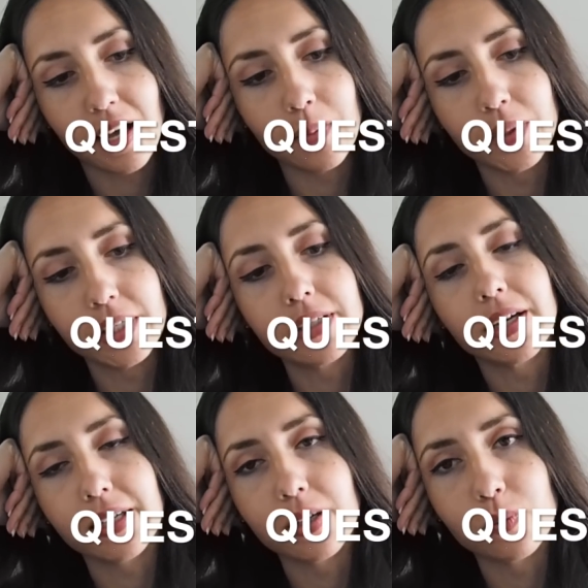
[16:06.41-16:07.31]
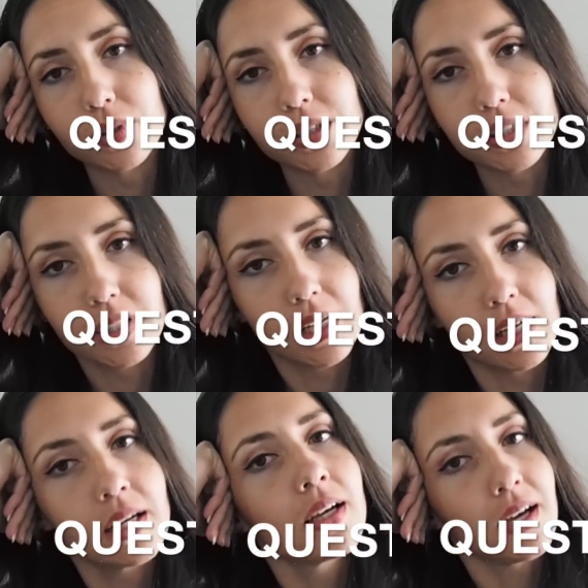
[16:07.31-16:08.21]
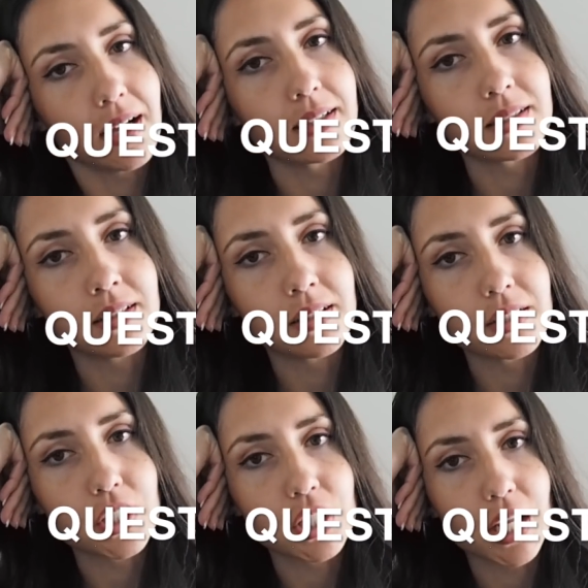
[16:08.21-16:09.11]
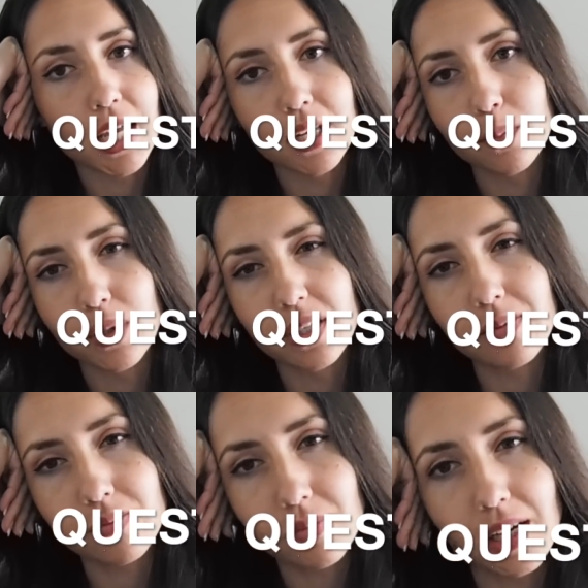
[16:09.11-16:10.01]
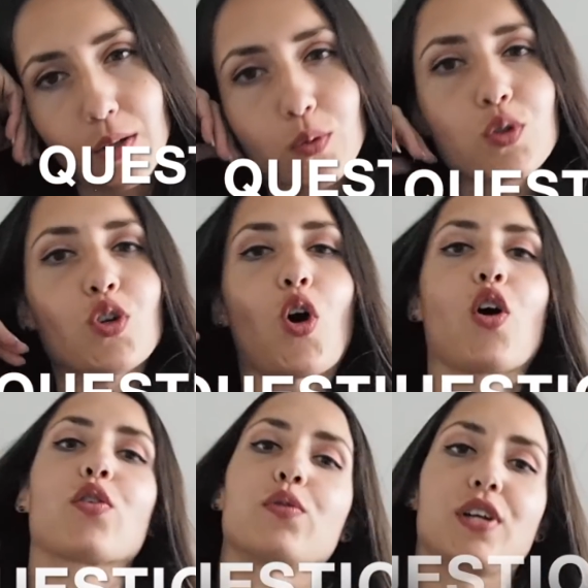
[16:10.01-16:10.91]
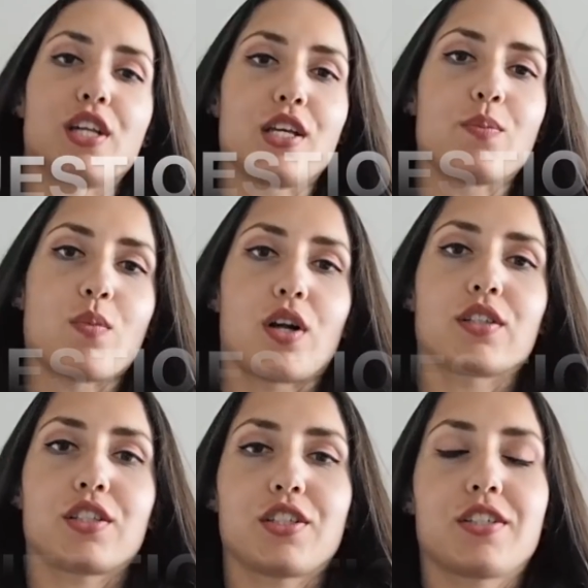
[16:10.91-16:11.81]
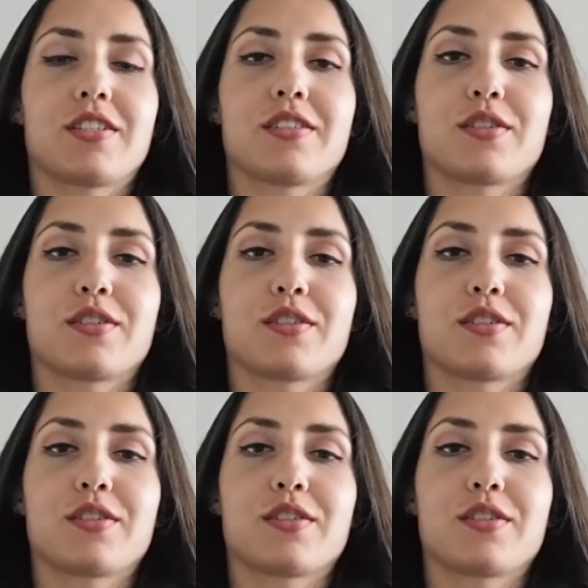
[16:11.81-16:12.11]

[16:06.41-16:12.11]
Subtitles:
I mean, I get what they're saying, I can understand, but I don't talk really much.